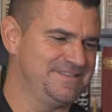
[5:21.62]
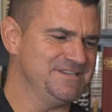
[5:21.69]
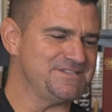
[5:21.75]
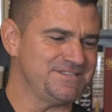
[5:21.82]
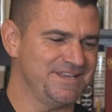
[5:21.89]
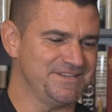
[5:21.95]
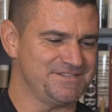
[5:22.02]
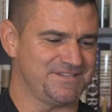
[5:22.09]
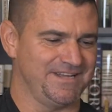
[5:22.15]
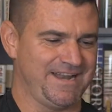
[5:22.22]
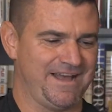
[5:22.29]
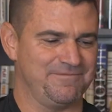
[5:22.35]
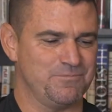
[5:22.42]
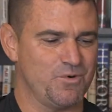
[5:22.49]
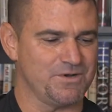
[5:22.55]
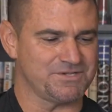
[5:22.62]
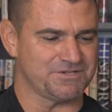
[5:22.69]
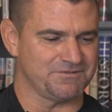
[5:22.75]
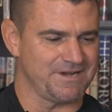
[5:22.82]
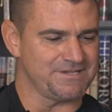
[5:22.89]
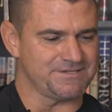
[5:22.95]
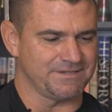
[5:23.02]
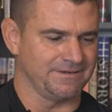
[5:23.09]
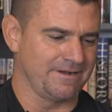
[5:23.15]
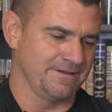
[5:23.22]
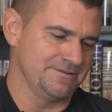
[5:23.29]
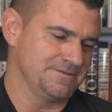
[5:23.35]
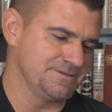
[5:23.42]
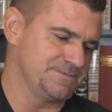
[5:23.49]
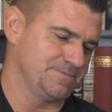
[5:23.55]
There's things that have more stress than
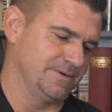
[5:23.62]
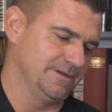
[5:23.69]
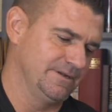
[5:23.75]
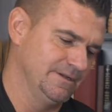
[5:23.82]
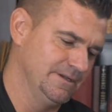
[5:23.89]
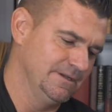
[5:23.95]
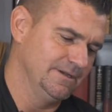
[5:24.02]
others. But